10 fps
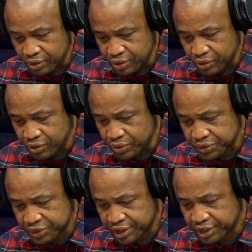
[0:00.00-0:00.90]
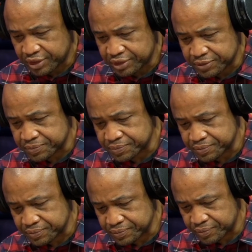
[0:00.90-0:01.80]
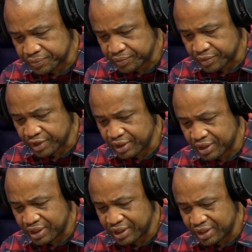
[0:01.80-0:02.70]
You said a